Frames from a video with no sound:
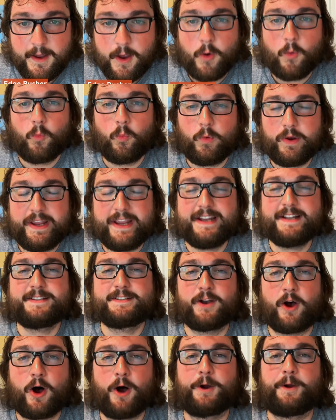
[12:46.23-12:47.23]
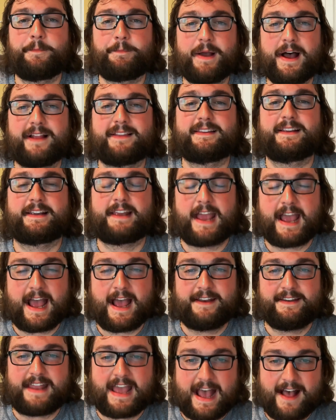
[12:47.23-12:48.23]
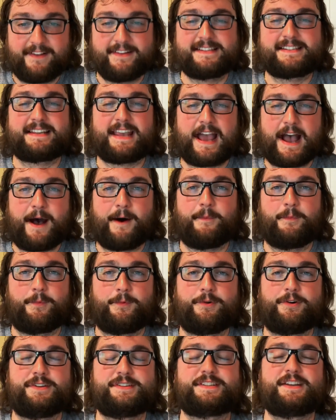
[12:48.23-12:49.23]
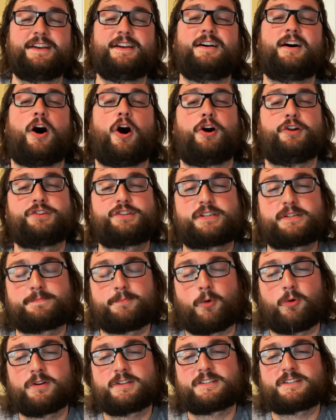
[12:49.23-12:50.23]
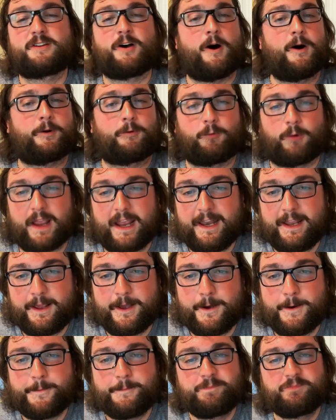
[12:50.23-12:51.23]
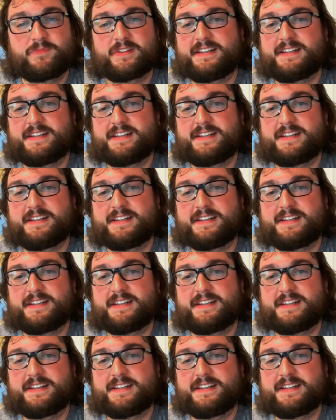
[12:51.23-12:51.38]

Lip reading: we talk about the Dallas Cowboys on sports talk radio,